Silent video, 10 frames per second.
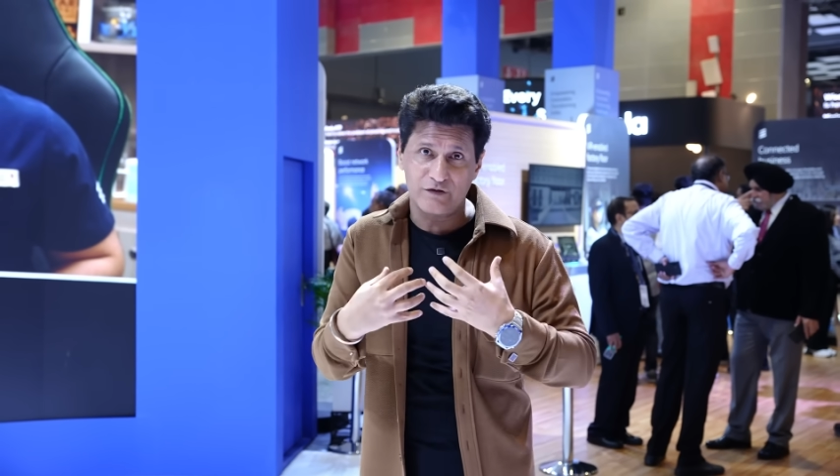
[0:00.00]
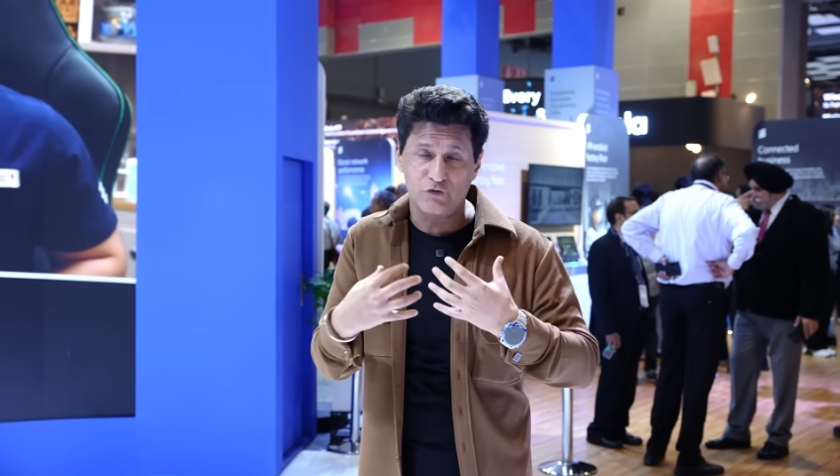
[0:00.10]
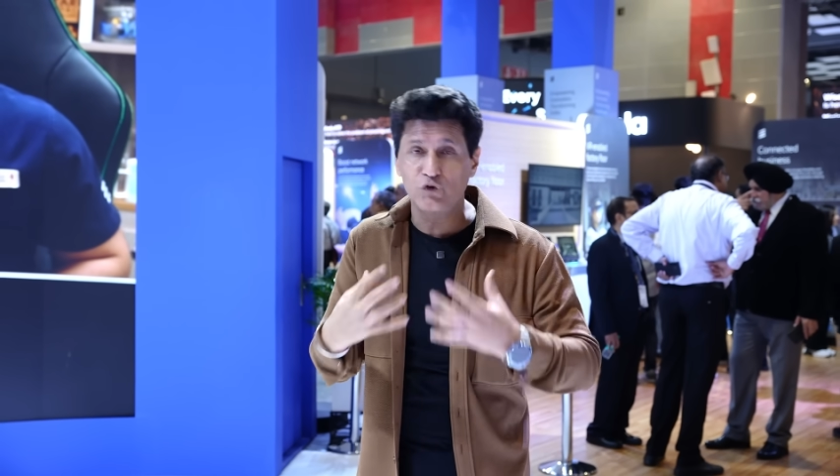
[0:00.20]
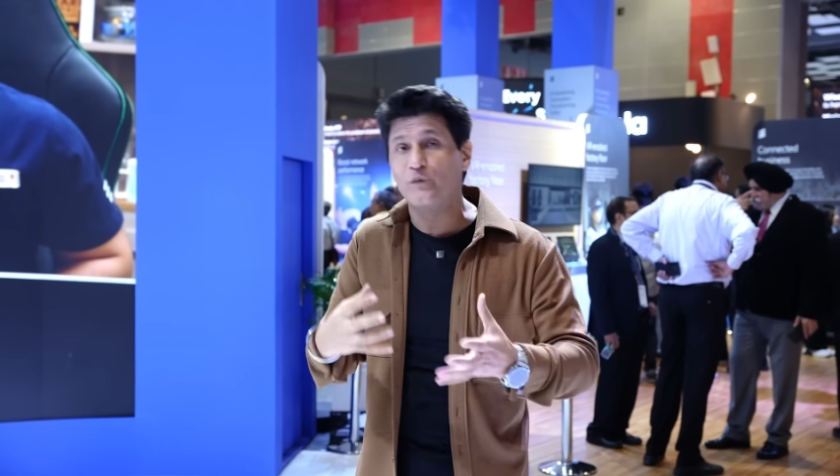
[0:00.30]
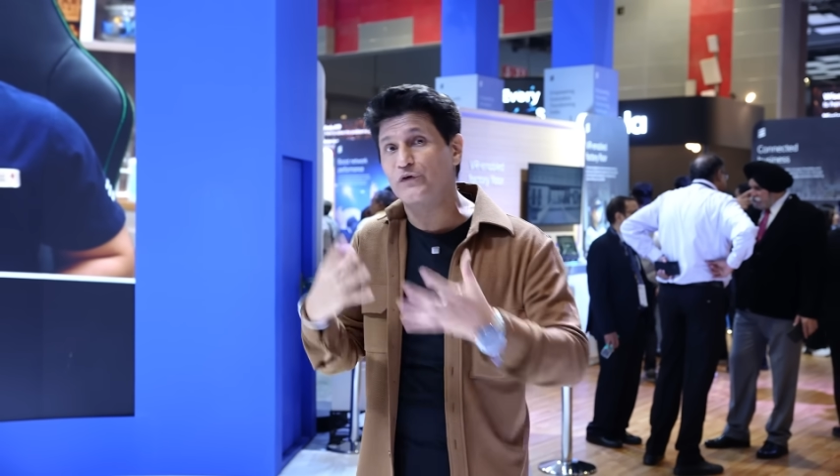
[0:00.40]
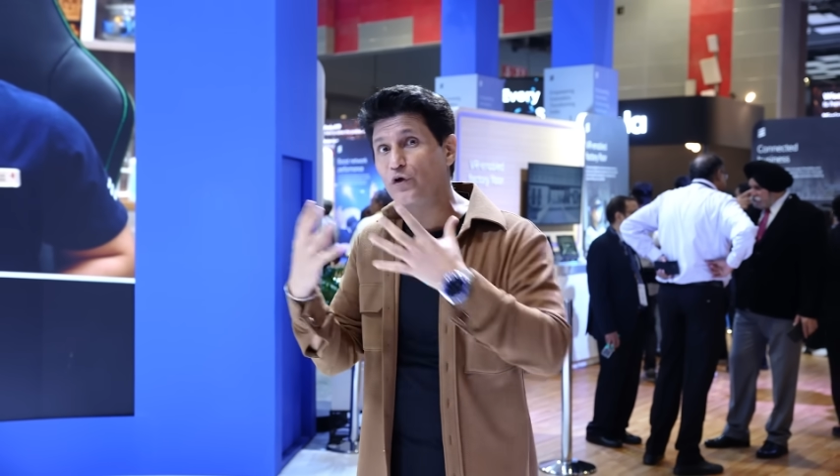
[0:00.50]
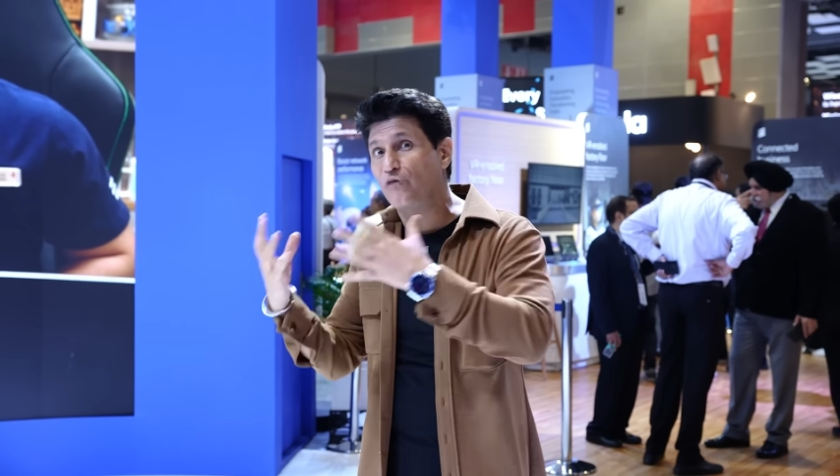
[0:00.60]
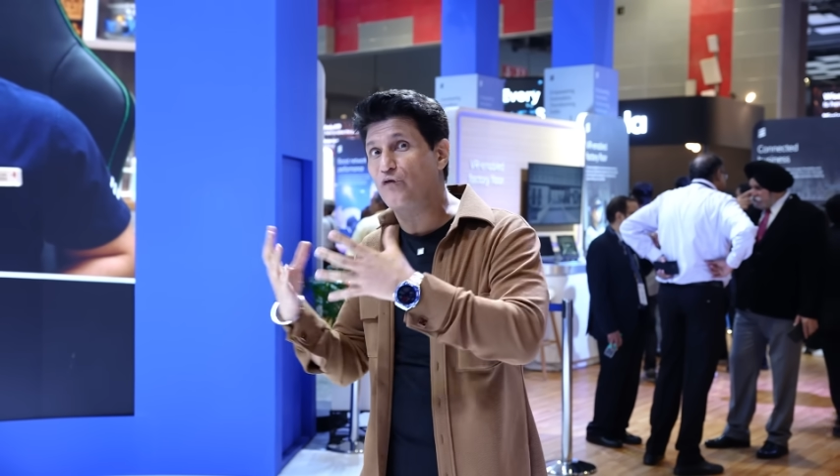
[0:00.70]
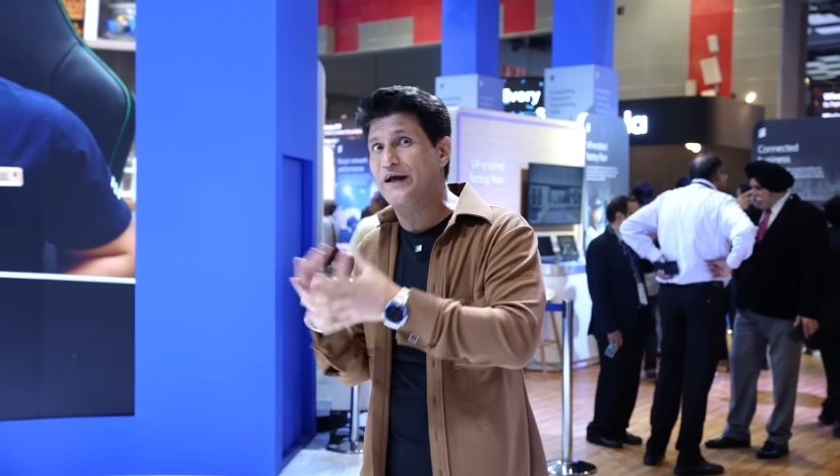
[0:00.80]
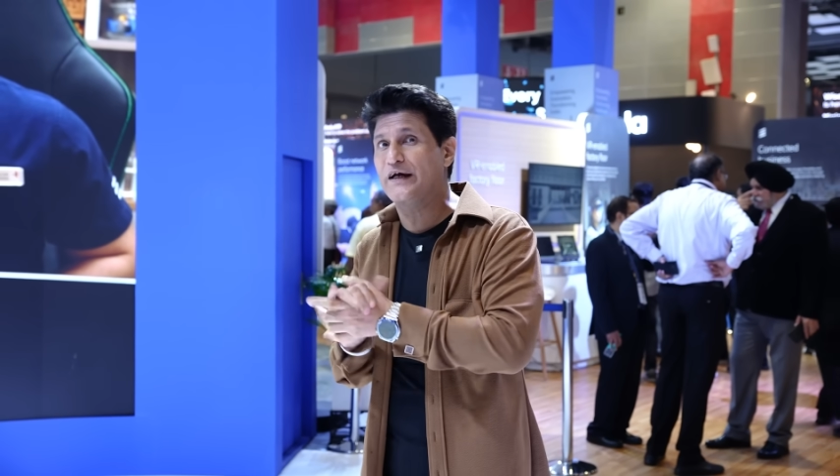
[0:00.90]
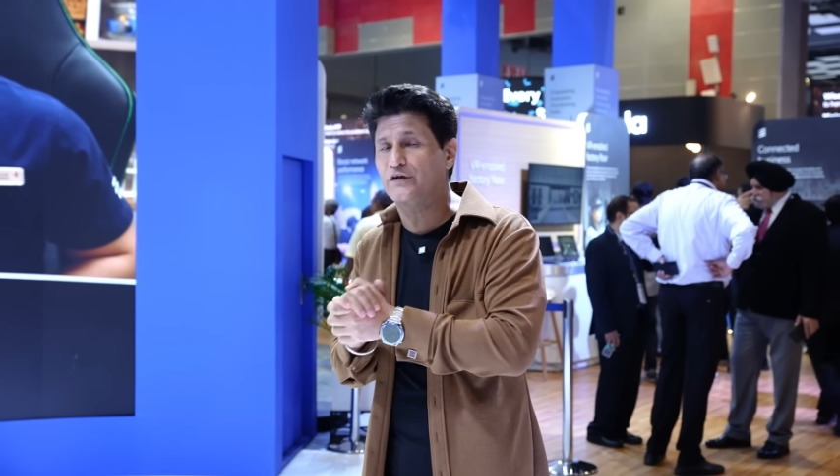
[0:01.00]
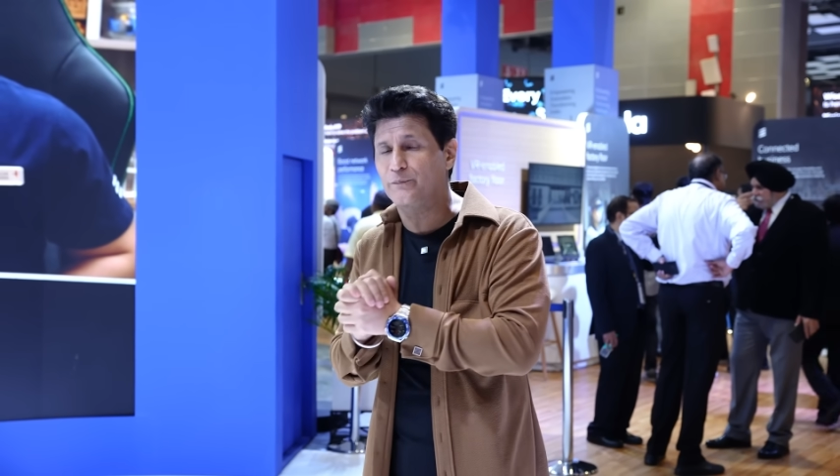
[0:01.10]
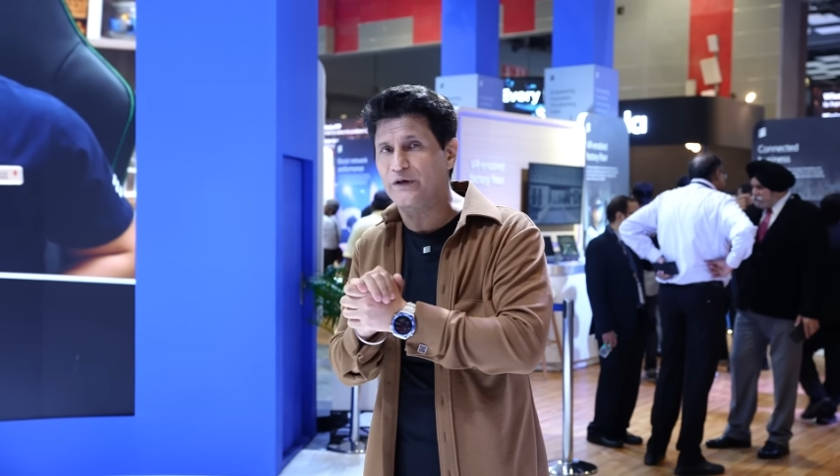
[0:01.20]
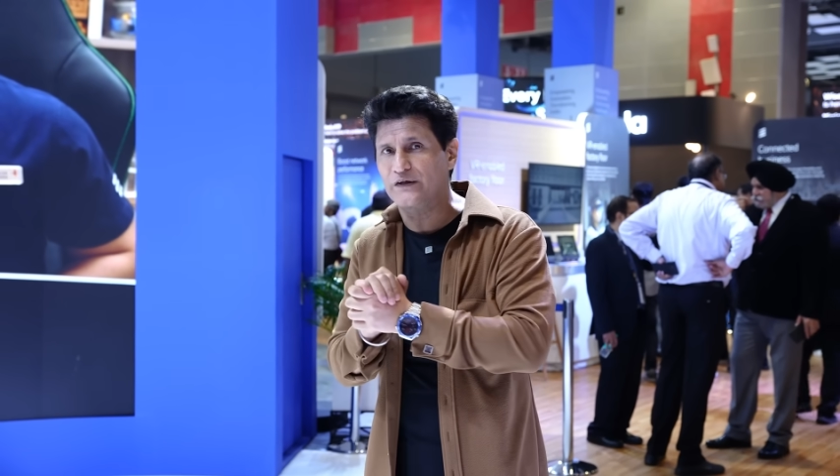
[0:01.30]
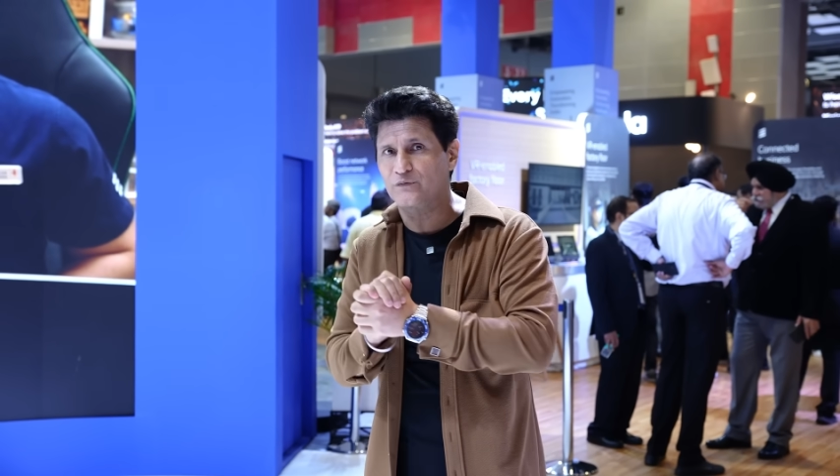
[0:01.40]
consumers or for
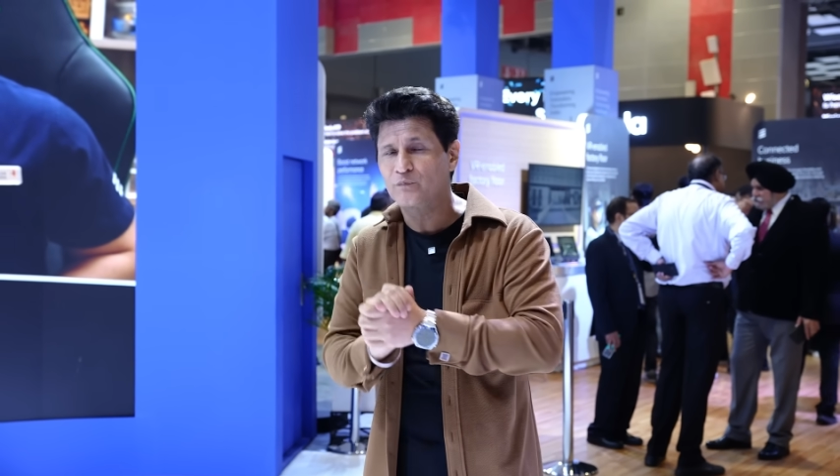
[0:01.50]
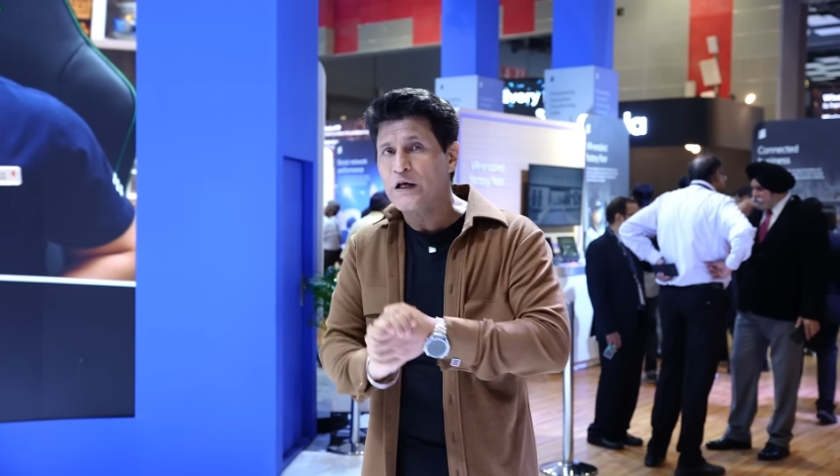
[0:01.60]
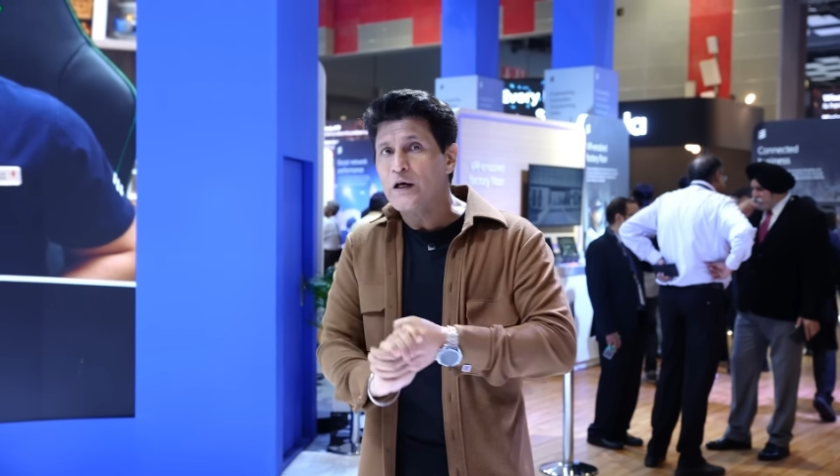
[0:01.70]
enterprise,